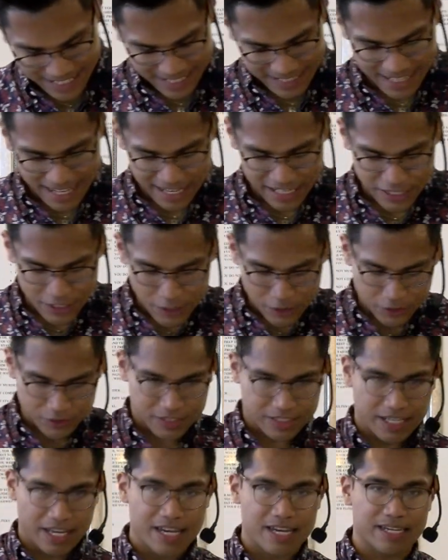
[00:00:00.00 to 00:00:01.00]
that he used to
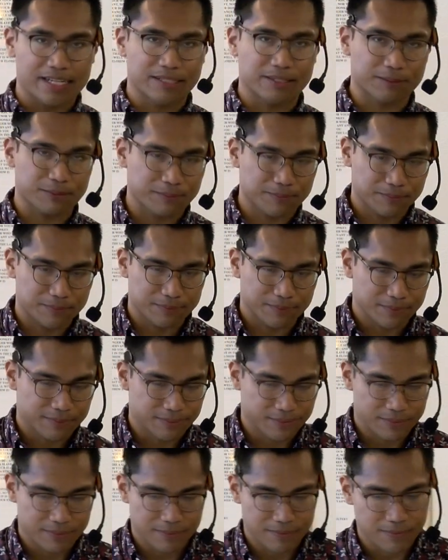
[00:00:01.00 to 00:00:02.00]
sing
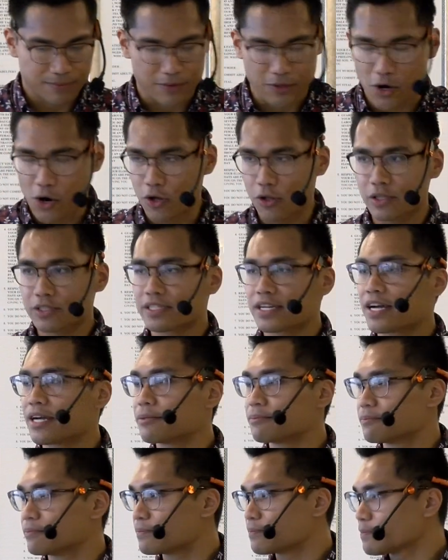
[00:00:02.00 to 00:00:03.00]
all the
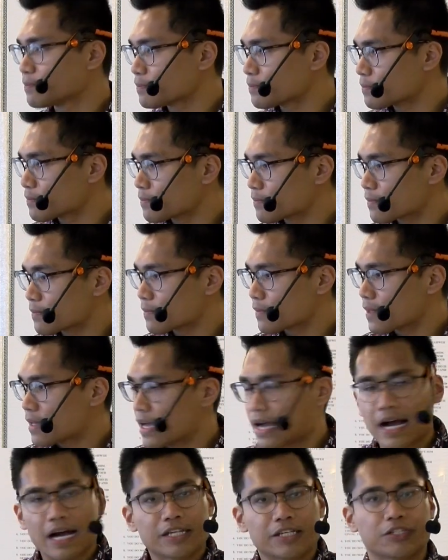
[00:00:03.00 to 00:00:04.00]
time.
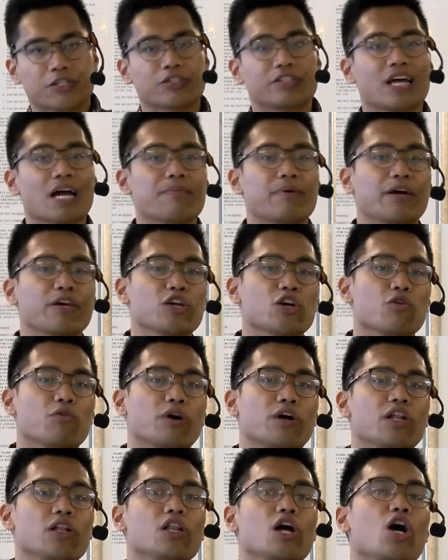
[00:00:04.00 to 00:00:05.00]
Sister Deborah, you were
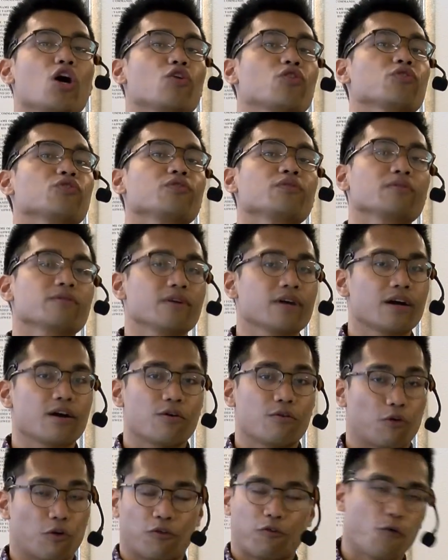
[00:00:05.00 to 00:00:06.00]
alone
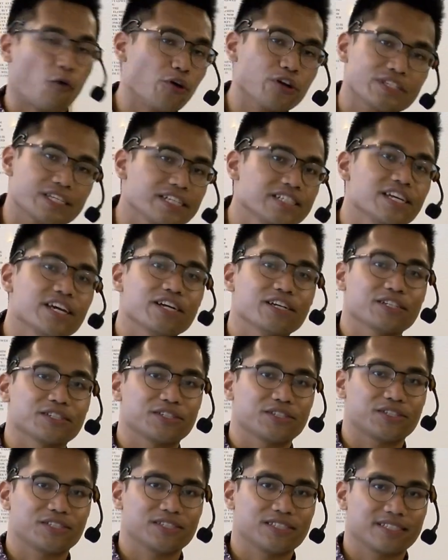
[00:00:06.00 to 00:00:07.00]
for 14
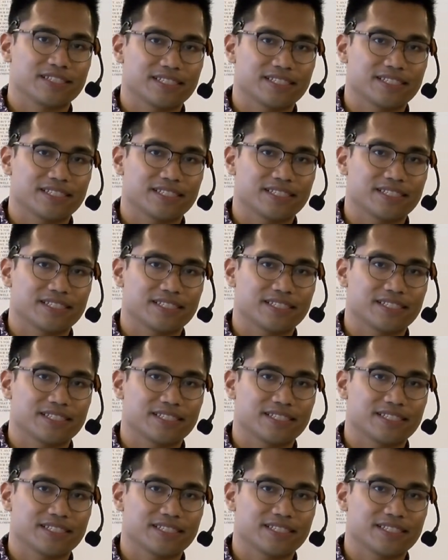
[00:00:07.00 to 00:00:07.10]
years,